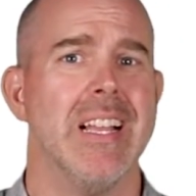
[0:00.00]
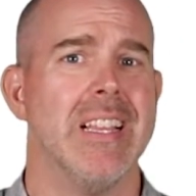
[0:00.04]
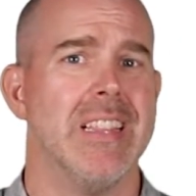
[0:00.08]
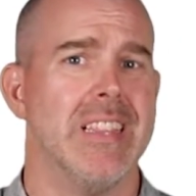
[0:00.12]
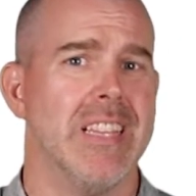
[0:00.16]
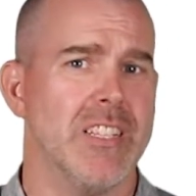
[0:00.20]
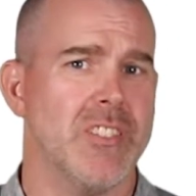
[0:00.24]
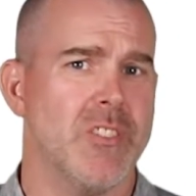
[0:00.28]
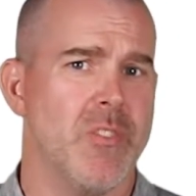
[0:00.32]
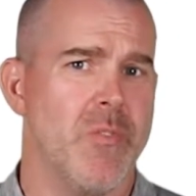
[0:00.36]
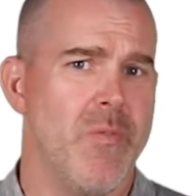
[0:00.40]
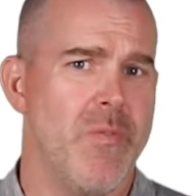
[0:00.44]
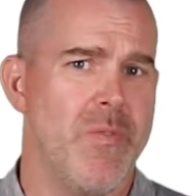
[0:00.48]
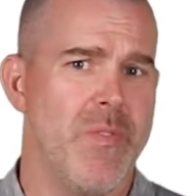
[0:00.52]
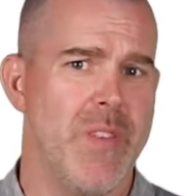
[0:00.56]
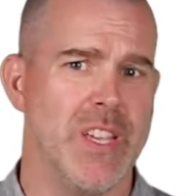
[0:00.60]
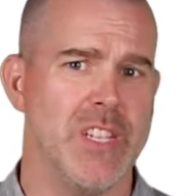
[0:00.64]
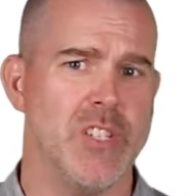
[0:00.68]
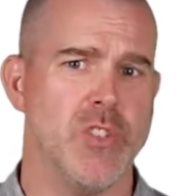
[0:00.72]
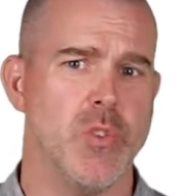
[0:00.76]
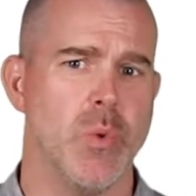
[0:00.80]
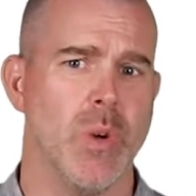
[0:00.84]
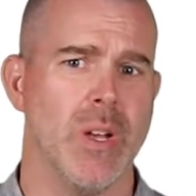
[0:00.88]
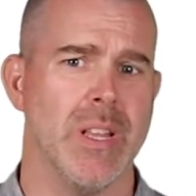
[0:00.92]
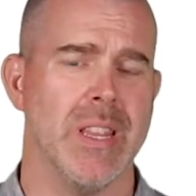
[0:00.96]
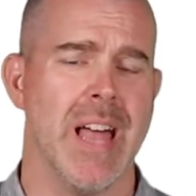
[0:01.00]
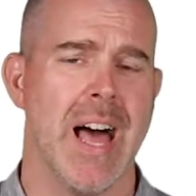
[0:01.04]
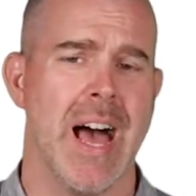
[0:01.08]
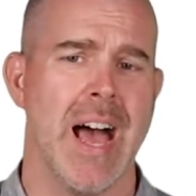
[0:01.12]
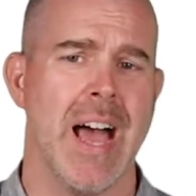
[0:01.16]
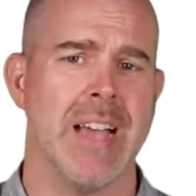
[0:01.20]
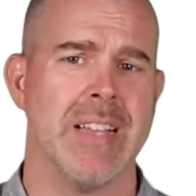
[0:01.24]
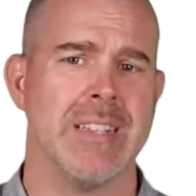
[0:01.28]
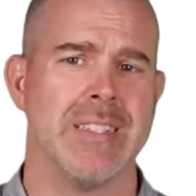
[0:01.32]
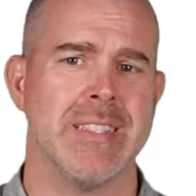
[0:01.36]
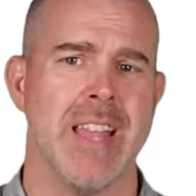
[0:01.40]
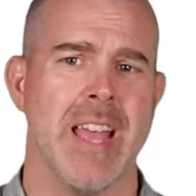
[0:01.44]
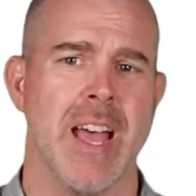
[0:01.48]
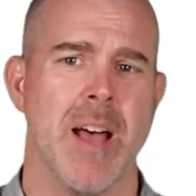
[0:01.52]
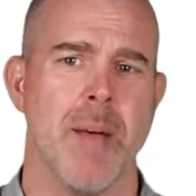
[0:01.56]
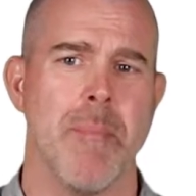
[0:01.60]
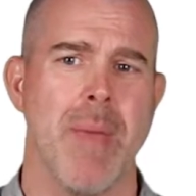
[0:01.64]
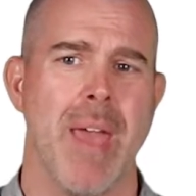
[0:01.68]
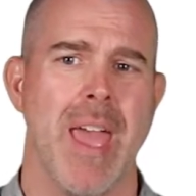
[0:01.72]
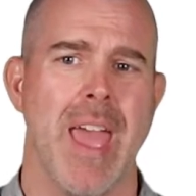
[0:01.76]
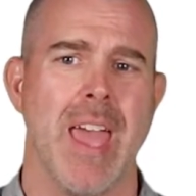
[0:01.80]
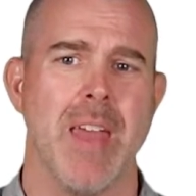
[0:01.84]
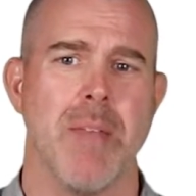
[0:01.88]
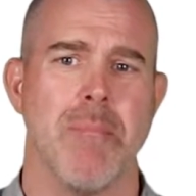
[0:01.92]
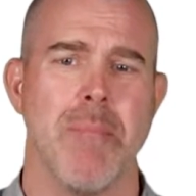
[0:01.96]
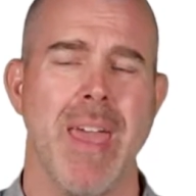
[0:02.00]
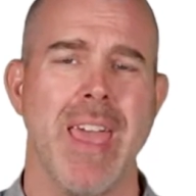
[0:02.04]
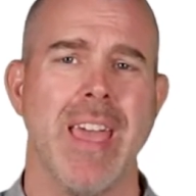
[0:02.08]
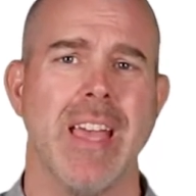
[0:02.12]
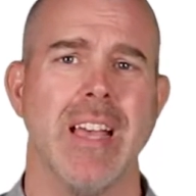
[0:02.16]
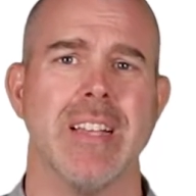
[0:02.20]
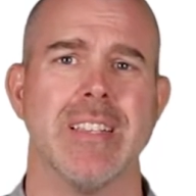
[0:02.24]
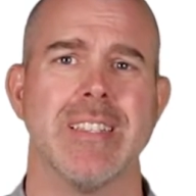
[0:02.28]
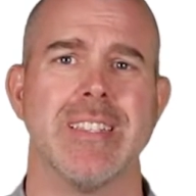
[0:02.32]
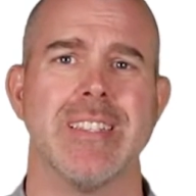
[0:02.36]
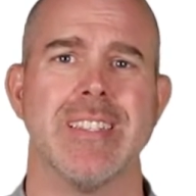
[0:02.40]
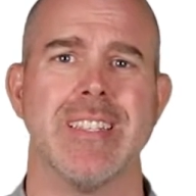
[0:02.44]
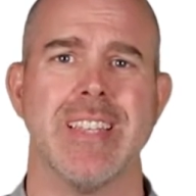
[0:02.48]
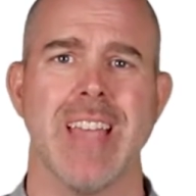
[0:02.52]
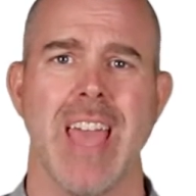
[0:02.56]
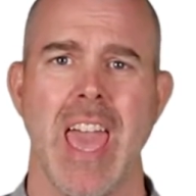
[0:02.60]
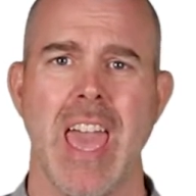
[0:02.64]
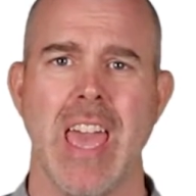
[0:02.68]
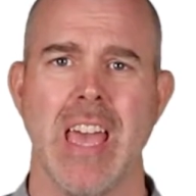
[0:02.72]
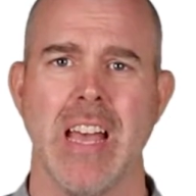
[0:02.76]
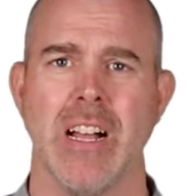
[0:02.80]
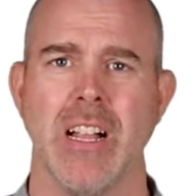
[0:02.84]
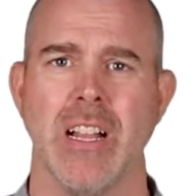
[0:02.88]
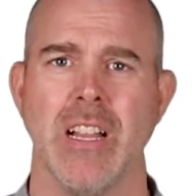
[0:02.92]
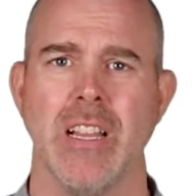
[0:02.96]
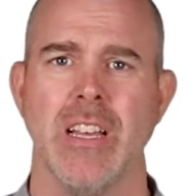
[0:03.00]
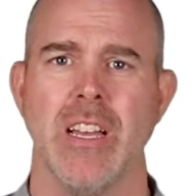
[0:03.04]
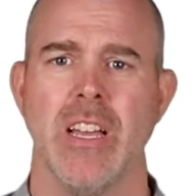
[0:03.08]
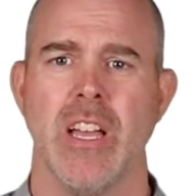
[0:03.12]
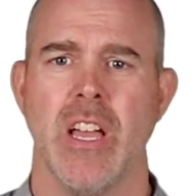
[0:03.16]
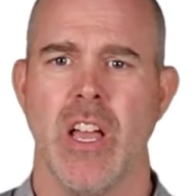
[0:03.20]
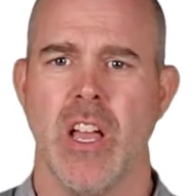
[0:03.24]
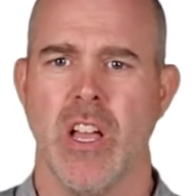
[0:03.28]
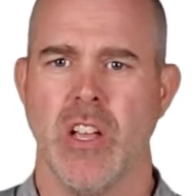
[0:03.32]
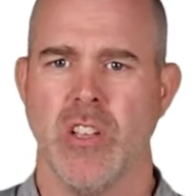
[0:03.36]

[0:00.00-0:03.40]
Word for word: Let's visualize them and make a scale.